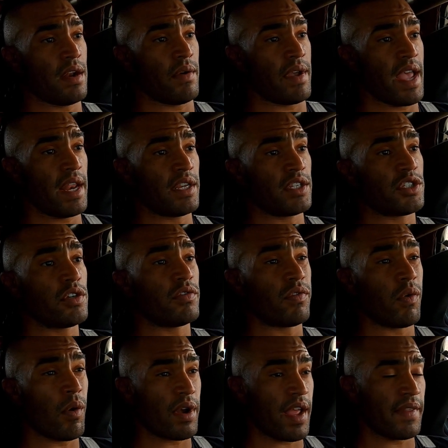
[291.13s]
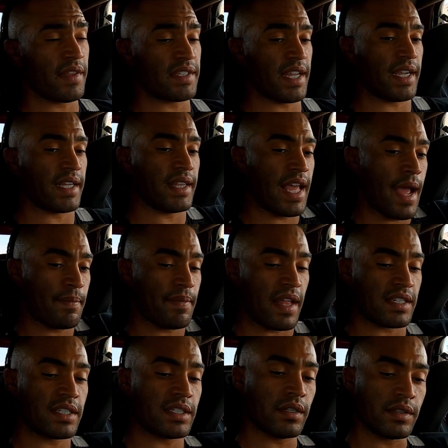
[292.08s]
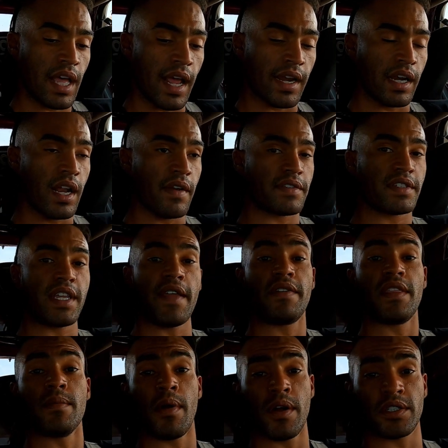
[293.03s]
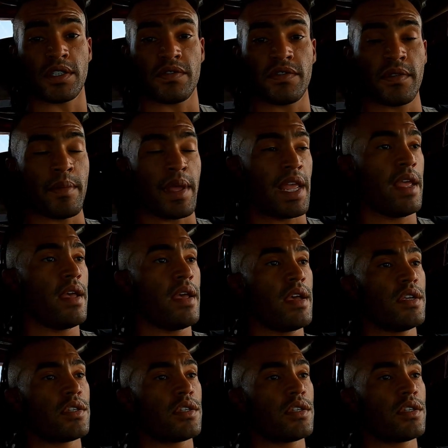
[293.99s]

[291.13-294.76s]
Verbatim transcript: you know, hitting two forty on the second lap, that's still not enough safety margin for me.